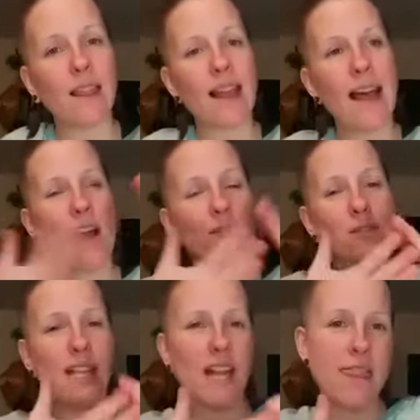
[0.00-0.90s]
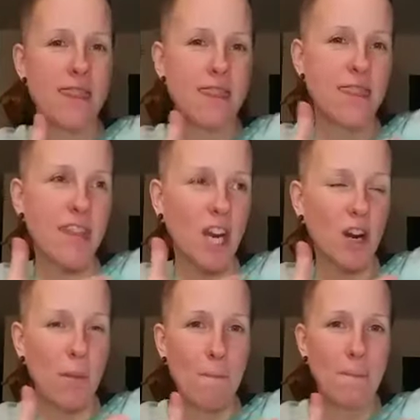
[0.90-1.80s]
allow for like a
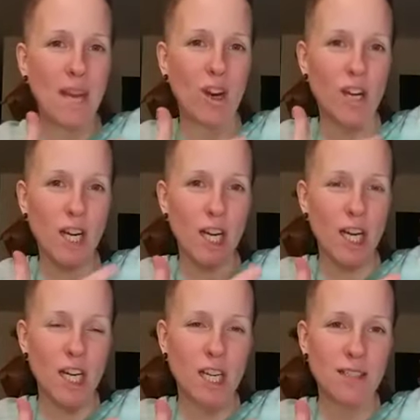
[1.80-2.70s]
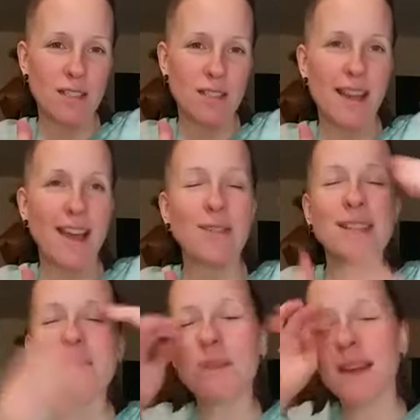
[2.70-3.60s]
thicker barrier. I,
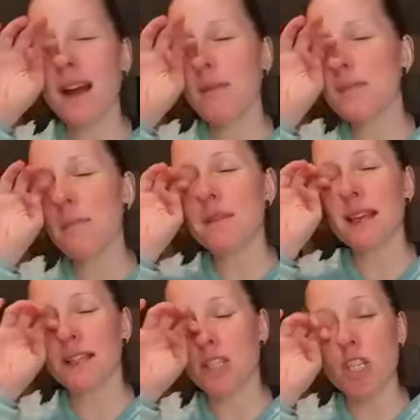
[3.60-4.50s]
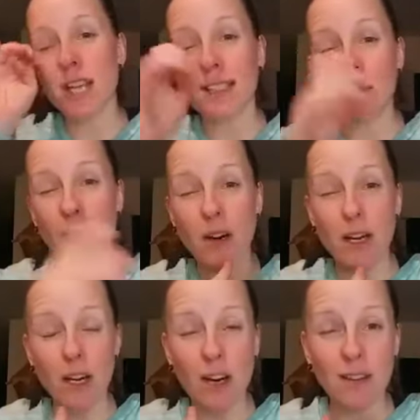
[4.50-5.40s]
it, it comes up as like a jelly
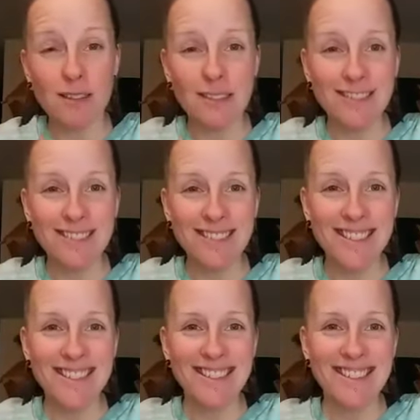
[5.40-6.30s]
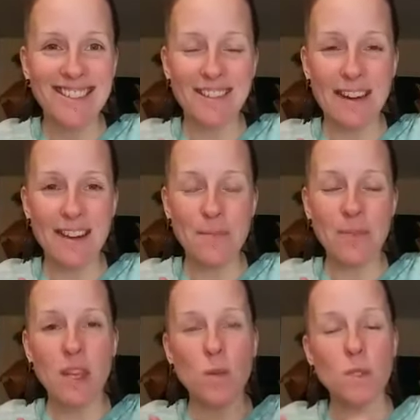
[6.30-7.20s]
barrier,
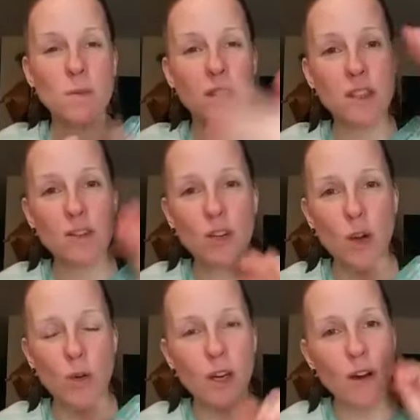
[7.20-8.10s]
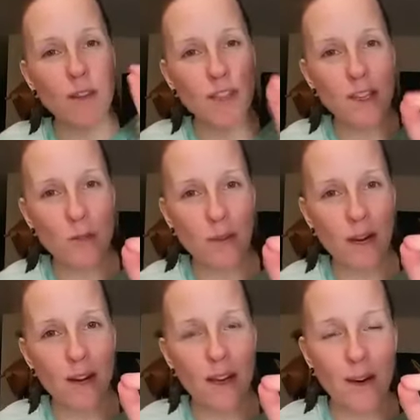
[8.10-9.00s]
right? The ones with the thinner coating are a thinner
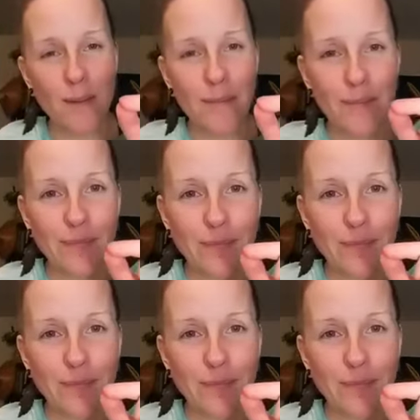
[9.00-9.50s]
barrier,